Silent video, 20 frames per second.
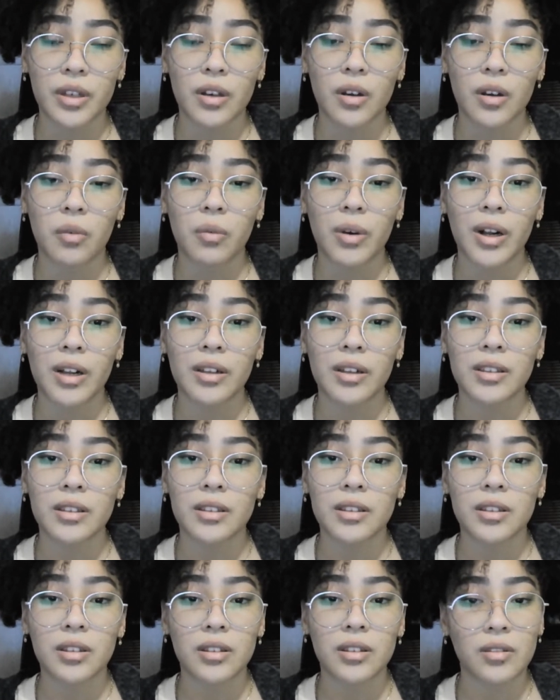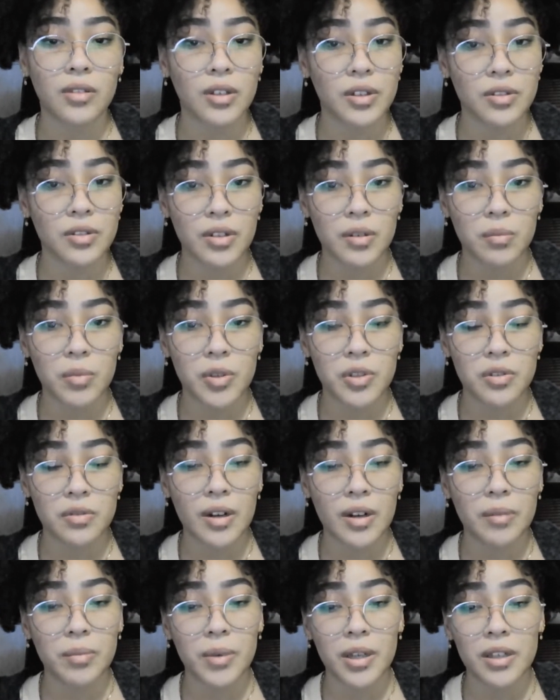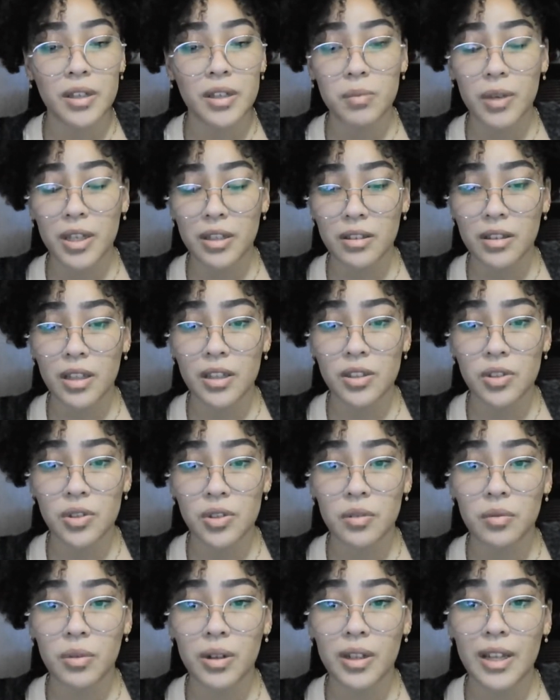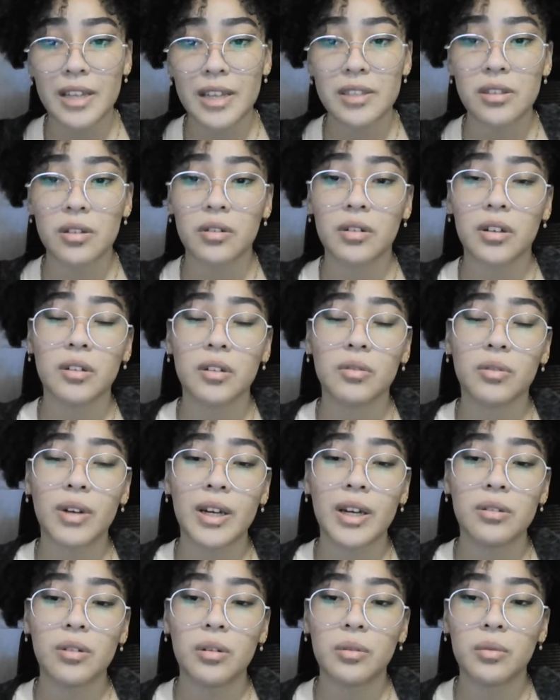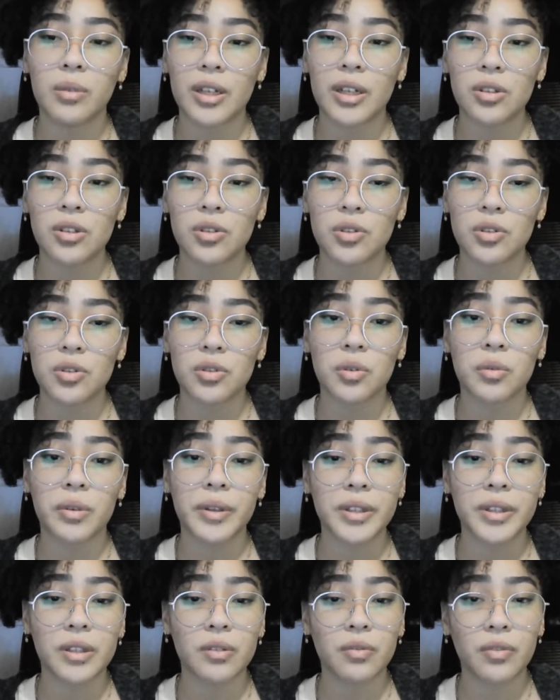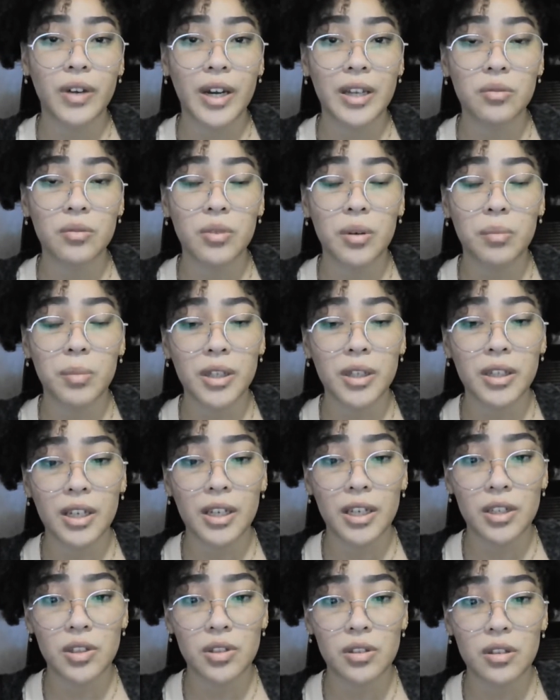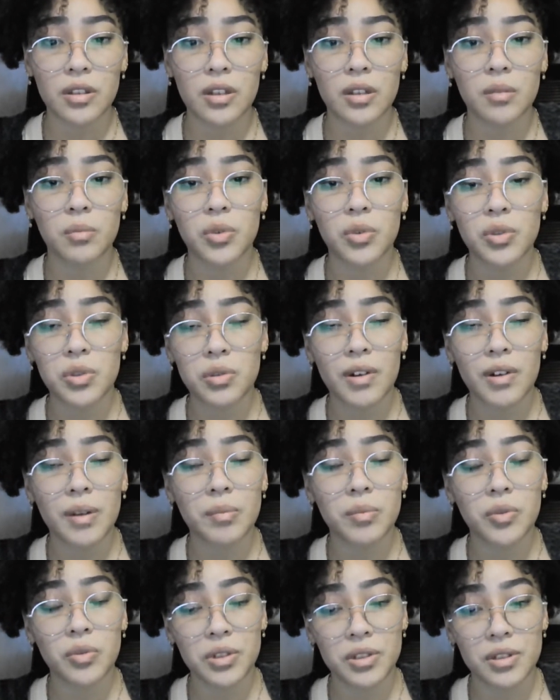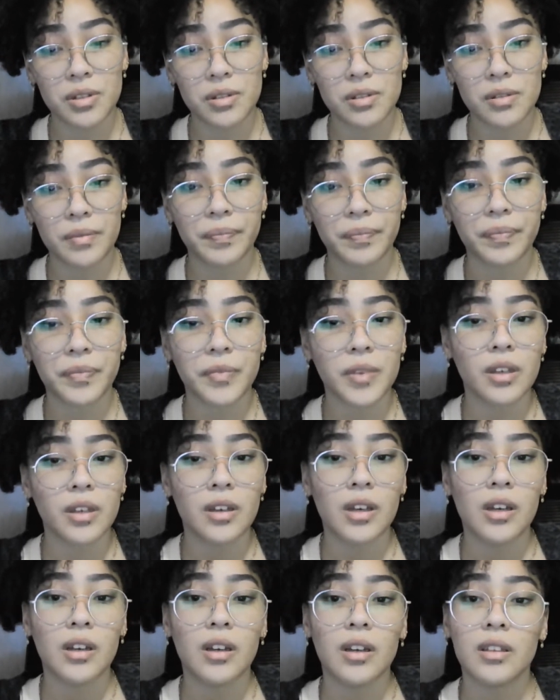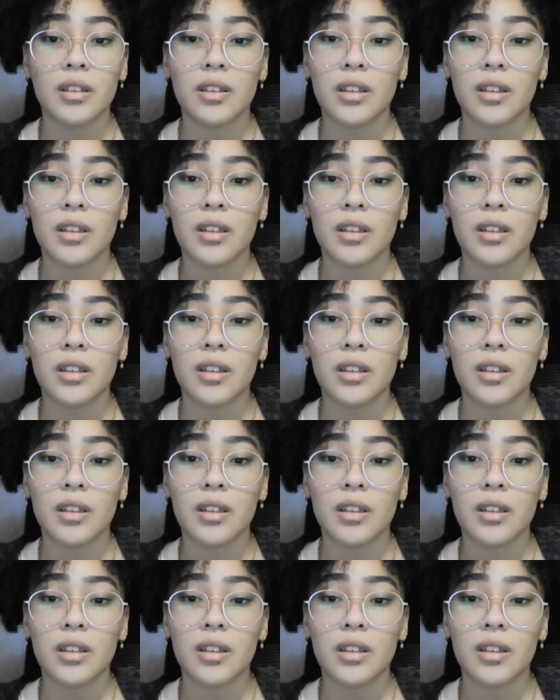while transfer bootstrap expectation relies on a gradual range to quantify replication in bootstrap trees. The